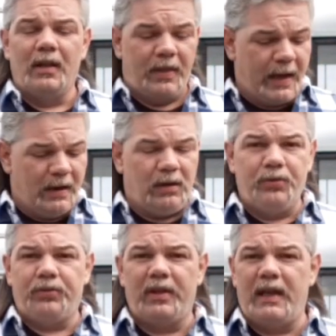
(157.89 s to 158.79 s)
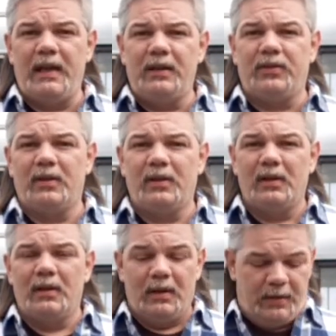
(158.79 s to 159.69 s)
That includes the heat,
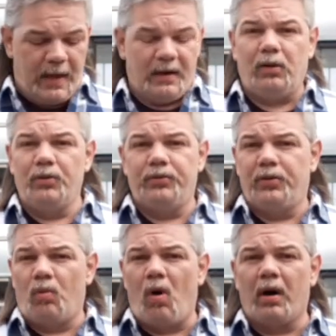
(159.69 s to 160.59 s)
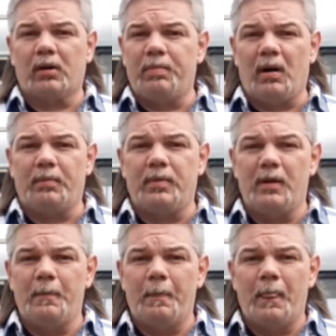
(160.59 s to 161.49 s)
that includes the water pump.
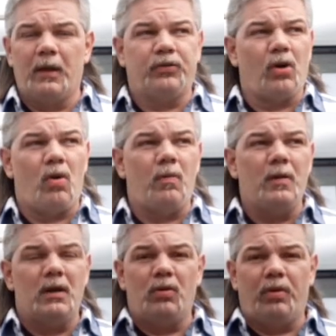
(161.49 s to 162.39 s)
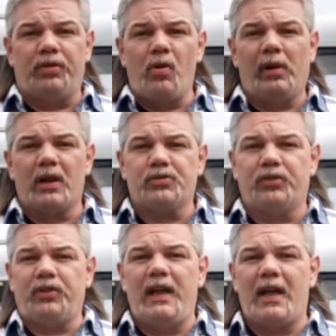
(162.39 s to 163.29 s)
So with no
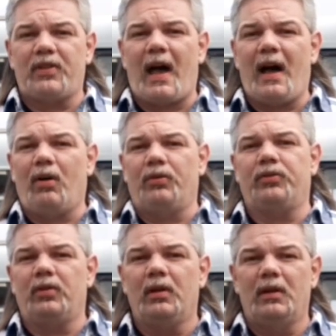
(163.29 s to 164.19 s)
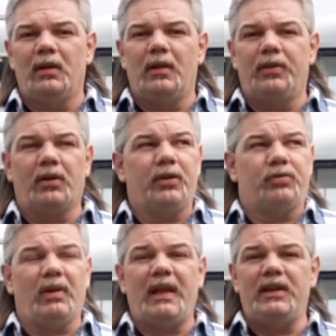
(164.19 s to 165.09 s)
electricity at the house, there is
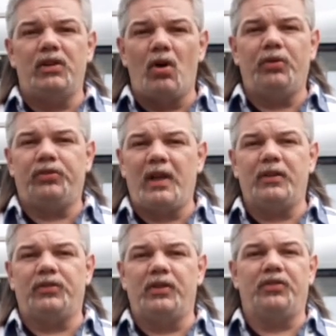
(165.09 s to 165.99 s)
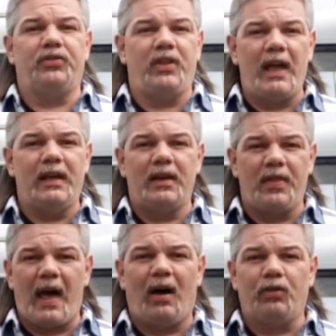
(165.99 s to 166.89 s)
really no sense in staying in
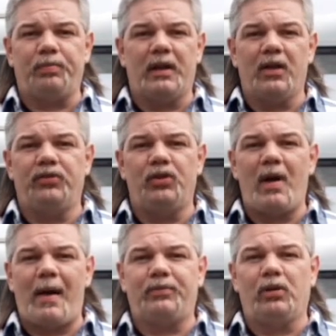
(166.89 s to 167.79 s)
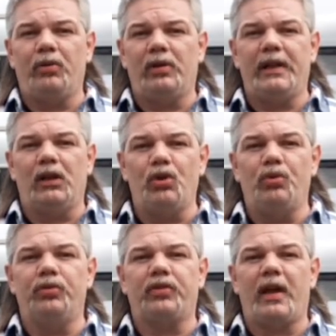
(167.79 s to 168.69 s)
the house because you absolutely
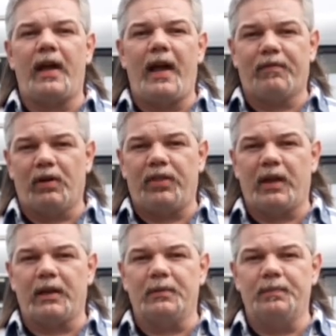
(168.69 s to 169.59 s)
lose everything.